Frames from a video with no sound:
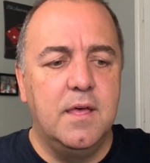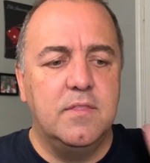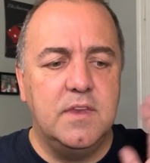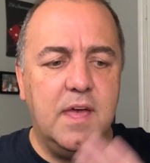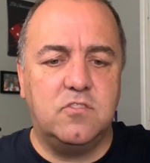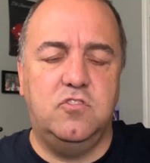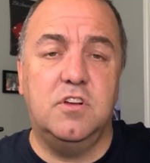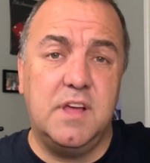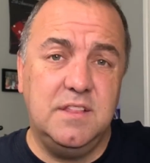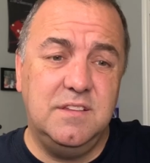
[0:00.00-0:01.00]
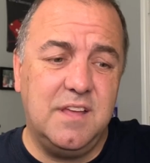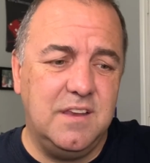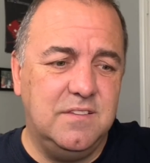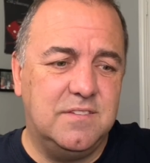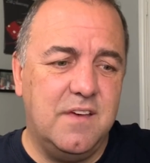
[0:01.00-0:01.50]
The next year,
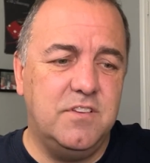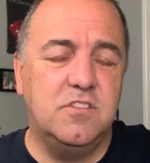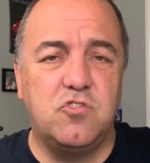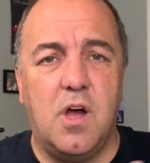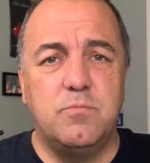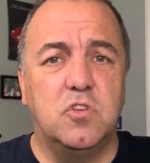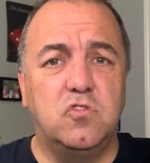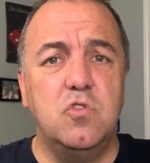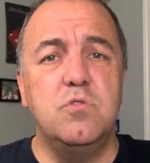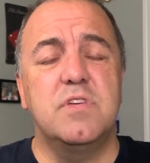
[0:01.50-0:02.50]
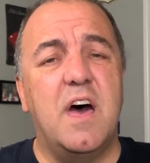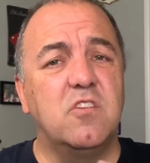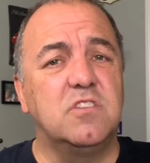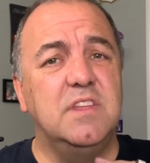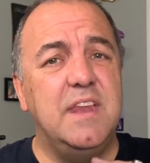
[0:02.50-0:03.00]
1997, it dropped to
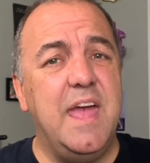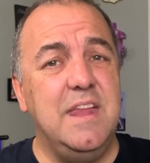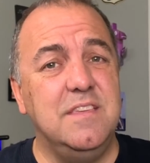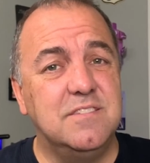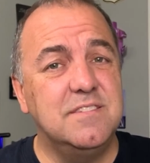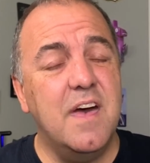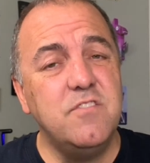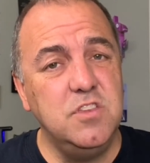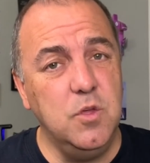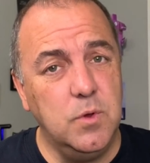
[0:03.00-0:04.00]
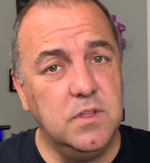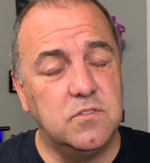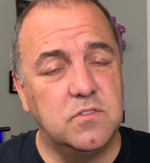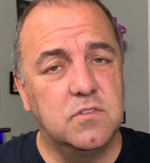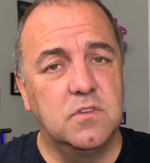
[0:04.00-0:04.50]
2,087 units.